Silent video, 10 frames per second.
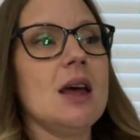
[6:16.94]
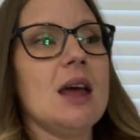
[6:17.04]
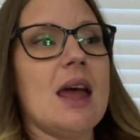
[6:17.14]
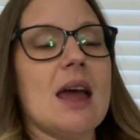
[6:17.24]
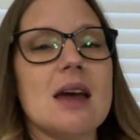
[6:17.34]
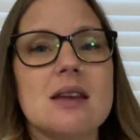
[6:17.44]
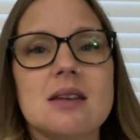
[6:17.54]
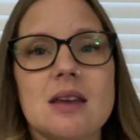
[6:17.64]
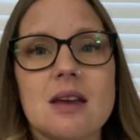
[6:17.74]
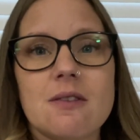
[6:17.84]
And
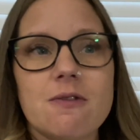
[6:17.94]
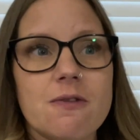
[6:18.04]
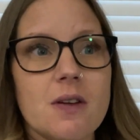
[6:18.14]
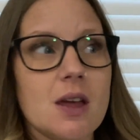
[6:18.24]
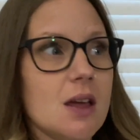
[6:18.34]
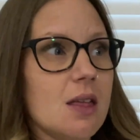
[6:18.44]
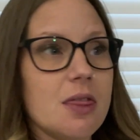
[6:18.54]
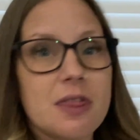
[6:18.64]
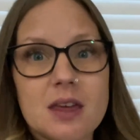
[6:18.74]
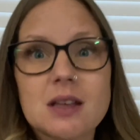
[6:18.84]
if
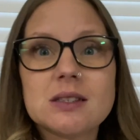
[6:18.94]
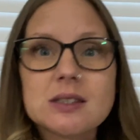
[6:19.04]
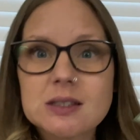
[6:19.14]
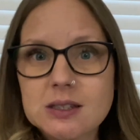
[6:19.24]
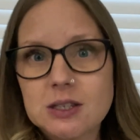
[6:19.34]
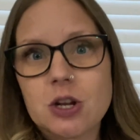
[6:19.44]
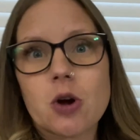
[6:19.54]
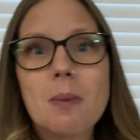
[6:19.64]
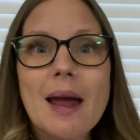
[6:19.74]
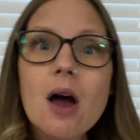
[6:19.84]
this, you
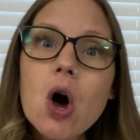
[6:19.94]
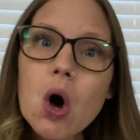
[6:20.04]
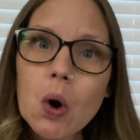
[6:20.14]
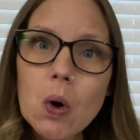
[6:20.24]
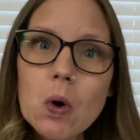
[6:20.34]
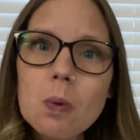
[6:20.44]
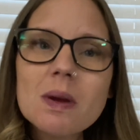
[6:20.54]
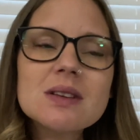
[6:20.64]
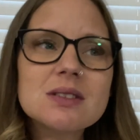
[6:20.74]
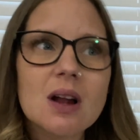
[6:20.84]
know, my home
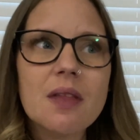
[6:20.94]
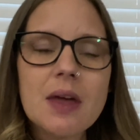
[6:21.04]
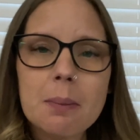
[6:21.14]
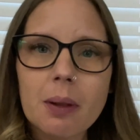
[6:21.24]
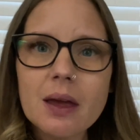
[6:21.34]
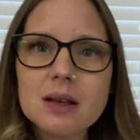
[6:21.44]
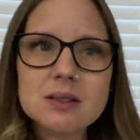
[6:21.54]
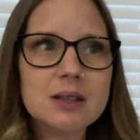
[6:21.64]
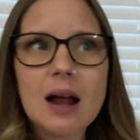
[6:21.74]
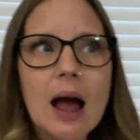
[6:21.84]
is not that
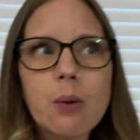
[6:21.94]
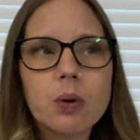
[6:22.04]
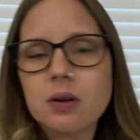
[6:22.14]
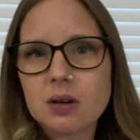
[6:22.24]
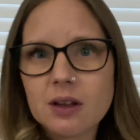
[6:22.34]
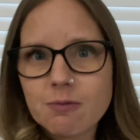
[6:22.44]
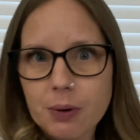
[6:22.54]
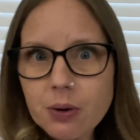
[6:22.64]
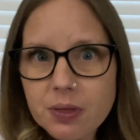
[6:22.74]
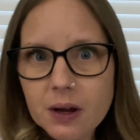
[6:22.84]
place, then I wouldn't give
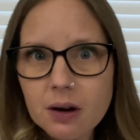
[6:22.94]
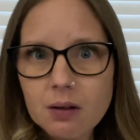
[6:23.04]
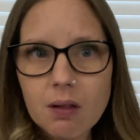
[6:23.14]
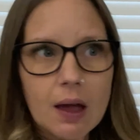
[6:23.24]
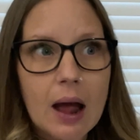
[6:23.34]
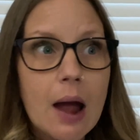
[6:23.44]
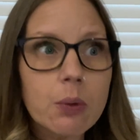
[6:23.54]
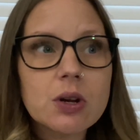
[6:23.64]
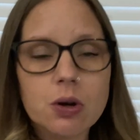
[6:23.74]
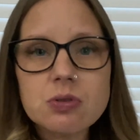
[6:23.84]
birth here. Like, I
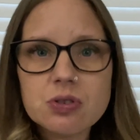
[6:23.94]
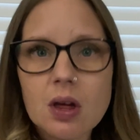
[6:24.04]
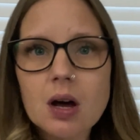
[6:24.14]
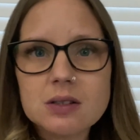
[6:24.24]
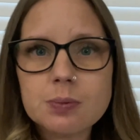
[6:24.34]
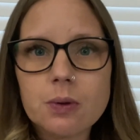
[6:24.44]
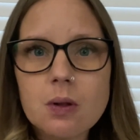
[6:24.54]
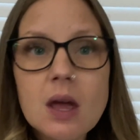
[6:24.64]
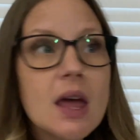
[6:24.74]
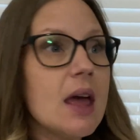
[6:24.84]
would go to the
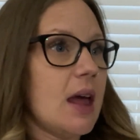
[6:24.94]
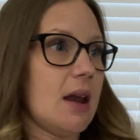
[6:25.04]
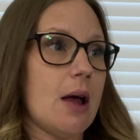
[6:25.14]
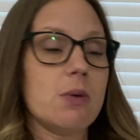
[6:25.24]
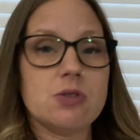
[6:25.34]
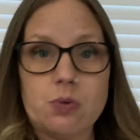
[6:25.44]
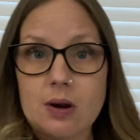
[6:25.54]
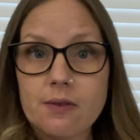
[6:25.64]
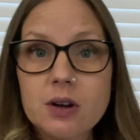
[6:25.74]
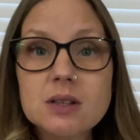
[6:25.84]
hospital and I would do
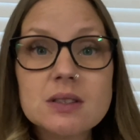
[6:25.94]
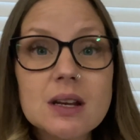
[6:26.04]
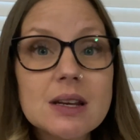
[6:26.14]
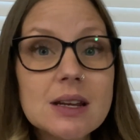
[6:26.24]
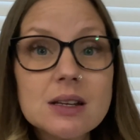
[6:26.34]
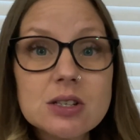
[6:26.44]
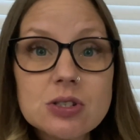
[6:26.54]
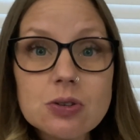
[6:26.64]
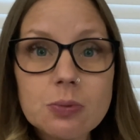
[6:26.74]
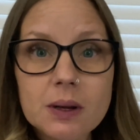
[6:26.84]
whatever it is that I needed to
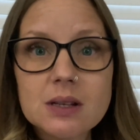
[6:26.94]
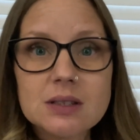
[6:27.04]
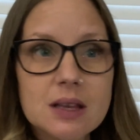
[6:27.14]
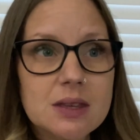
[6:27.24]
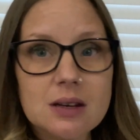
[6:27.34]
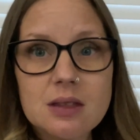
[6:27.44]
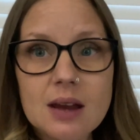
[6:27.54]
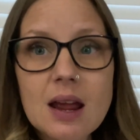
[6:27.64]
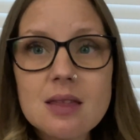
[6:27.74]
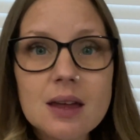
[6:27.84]
do, because at the end of the
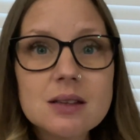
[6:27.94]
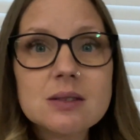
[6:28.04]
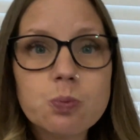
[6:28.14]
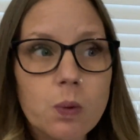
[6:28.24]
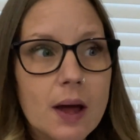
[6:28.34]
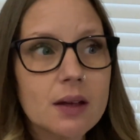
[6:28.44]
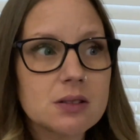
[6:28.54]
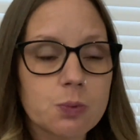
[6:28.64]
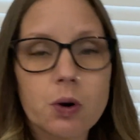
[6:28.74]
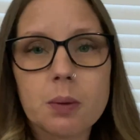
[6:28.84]
day, that is what
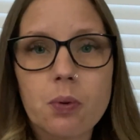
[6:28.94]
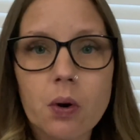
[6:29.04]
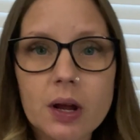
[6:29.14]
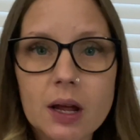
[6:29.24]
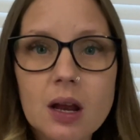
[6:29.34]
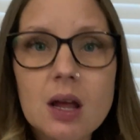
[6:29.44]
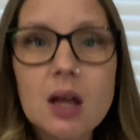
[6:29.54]
is more important